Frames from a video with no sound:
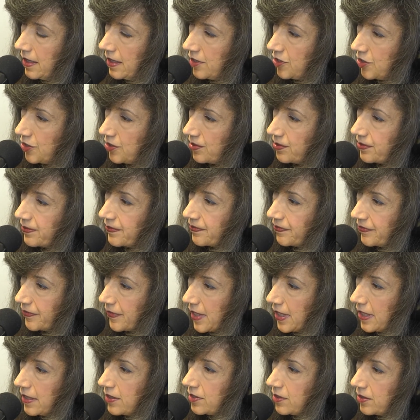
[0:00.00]
They do.
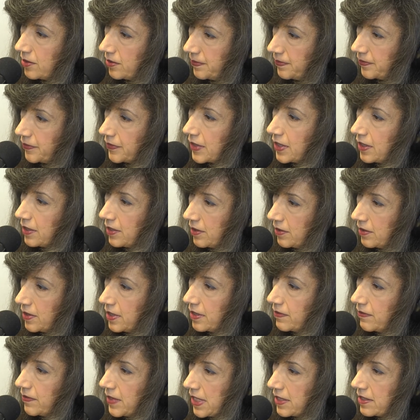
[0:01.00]
They do. The
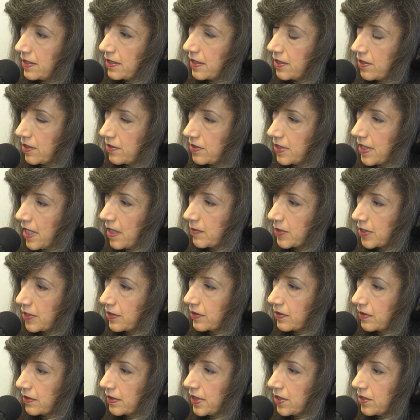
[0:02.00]
event centers
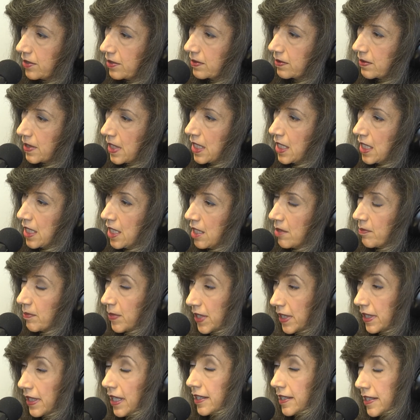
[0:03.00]
absolutely do.
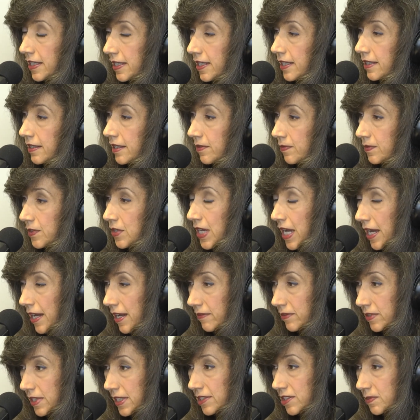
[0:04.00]
But again, if you
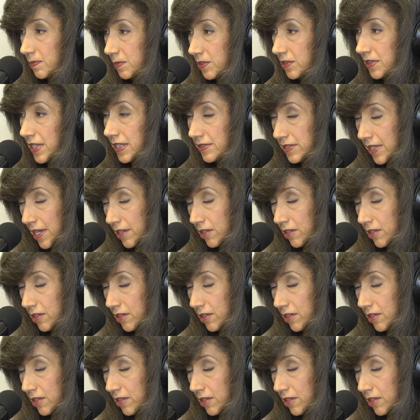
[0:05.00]
have an expert that's